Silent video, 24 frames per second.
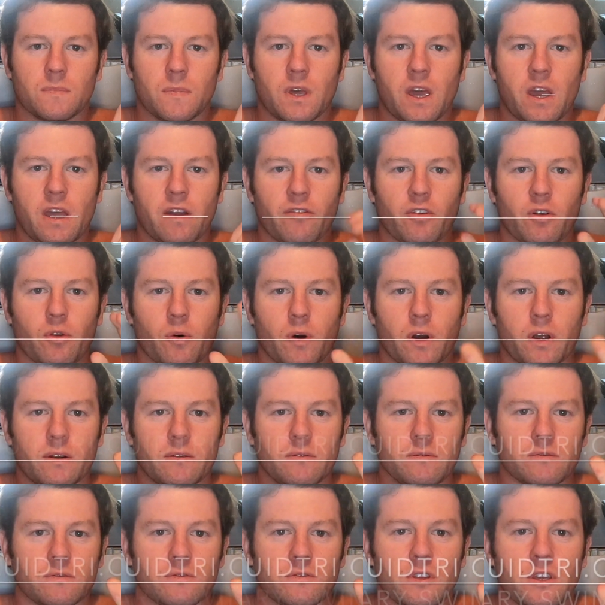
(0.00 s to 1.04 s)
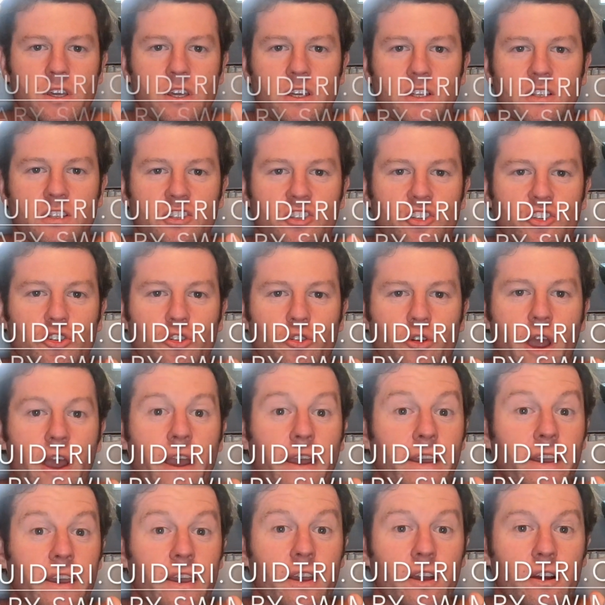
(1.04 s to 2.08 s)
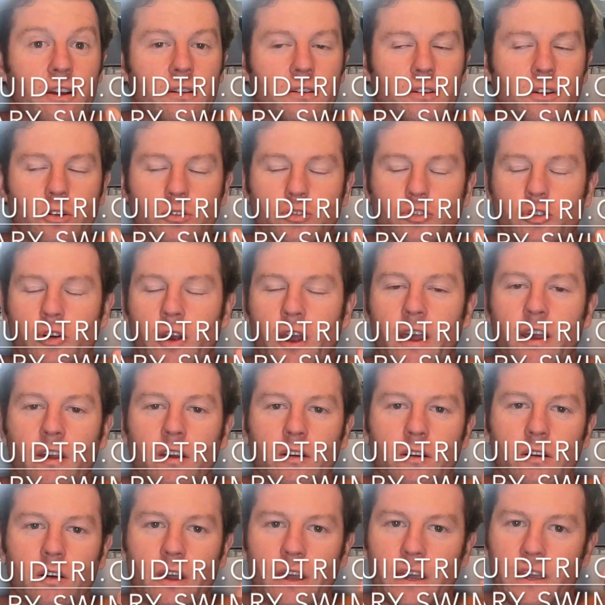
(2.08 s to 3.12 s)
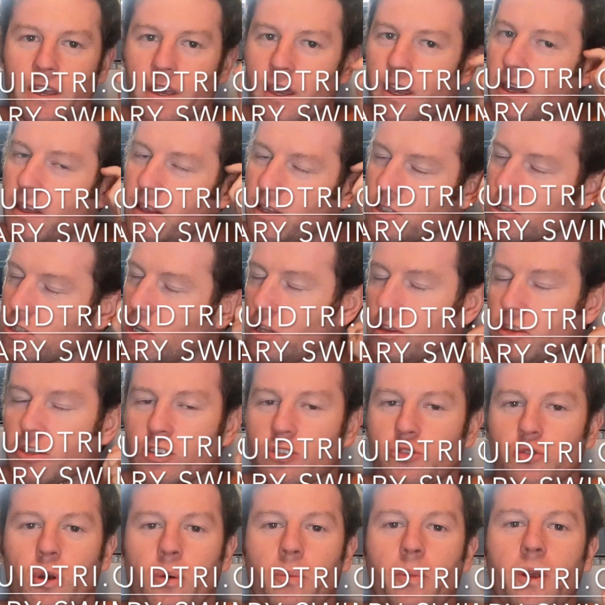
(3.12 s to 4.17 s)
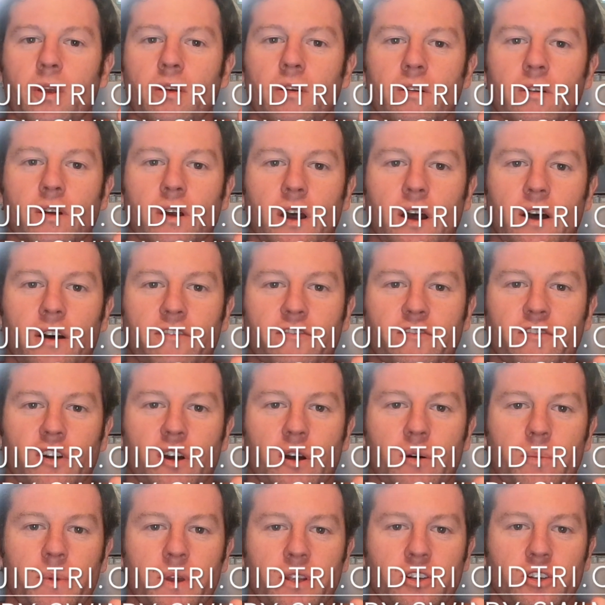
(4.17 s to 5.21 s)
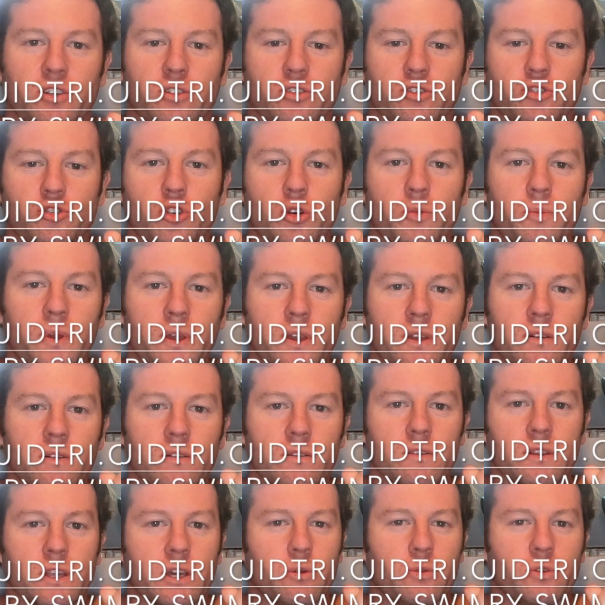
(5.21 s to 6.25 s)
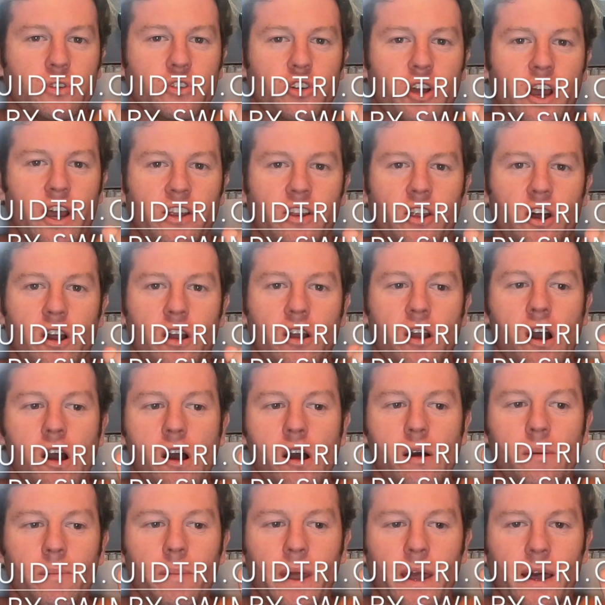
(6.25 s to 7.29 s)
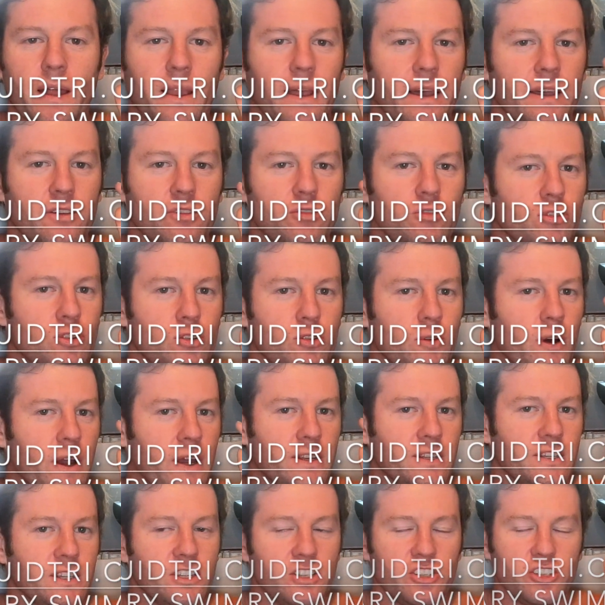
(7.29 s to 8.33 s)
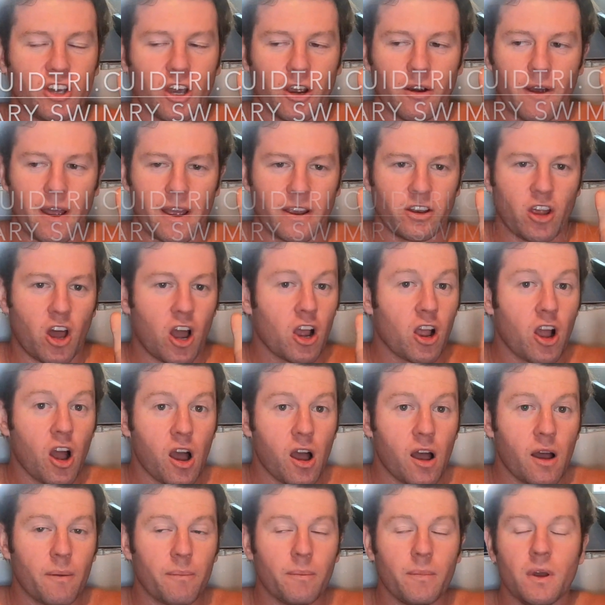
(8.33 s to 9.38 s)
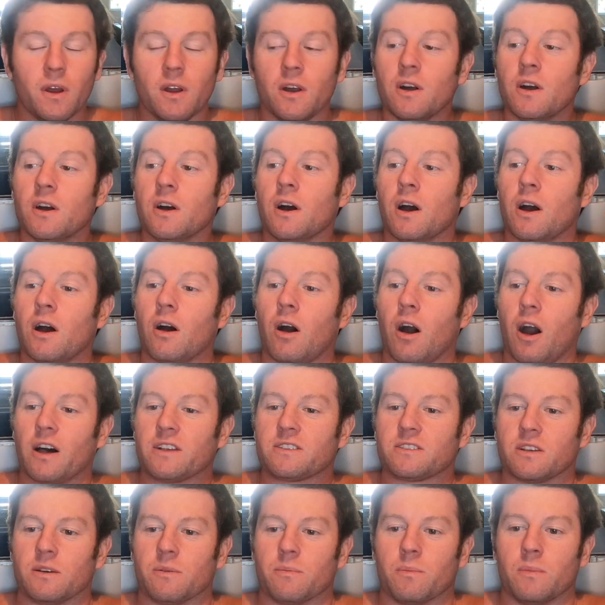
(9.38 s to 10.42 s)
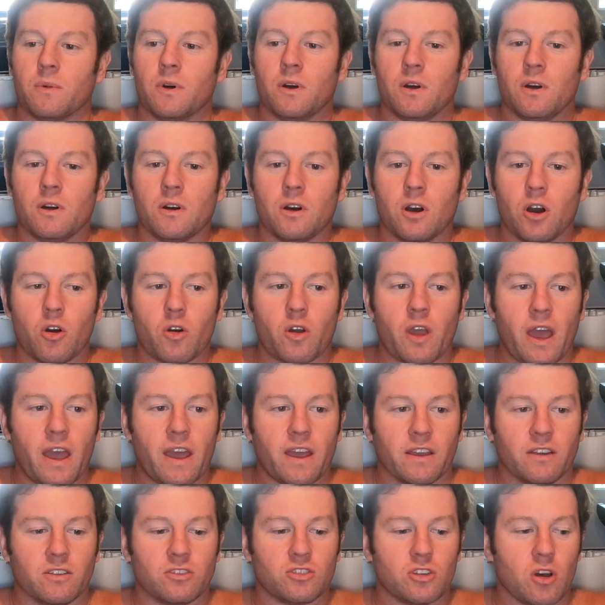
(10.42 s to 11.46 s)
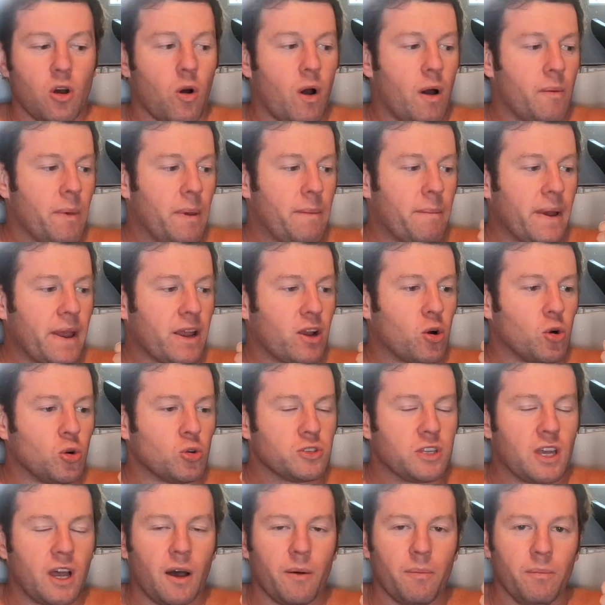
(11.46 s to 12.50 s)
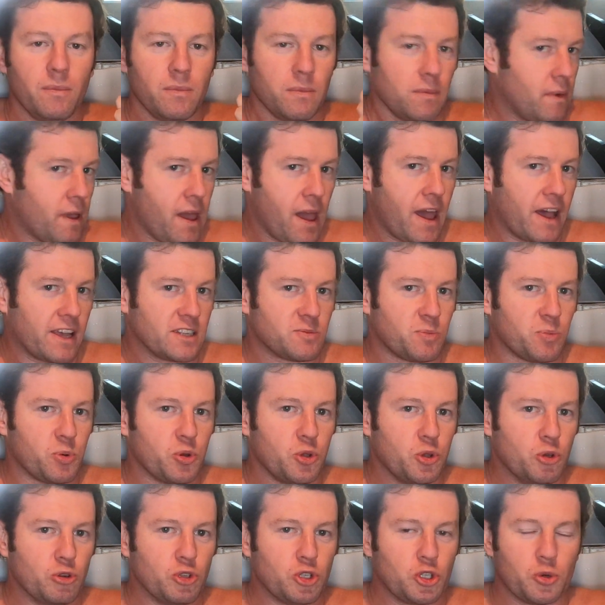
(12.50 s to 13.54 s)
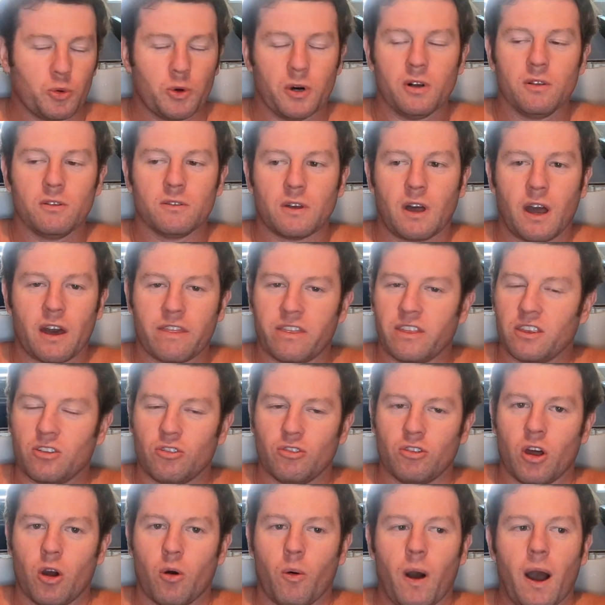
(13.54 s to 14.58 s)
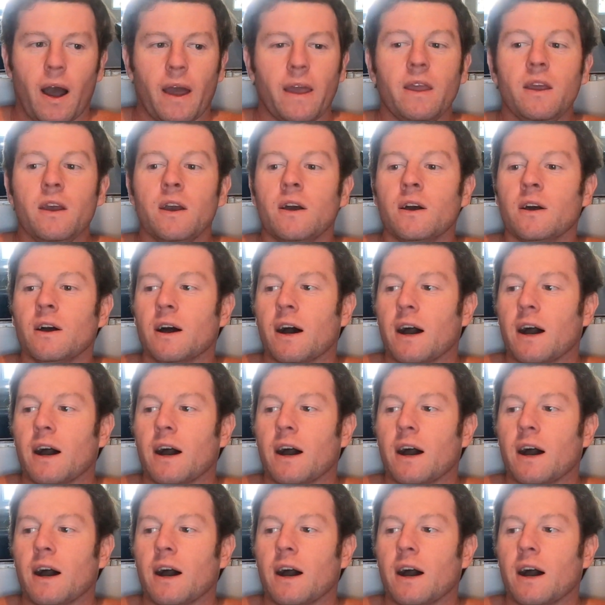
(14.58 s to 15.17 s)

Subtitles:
Hey everyone, it's Craig here, Coach Craig, aka the Salty Swimmer from Endurance Swimming, liquidtri.com, liquidtri.com. Awesome. Okay, so I'm in my cold tub as per usual. I think you know why.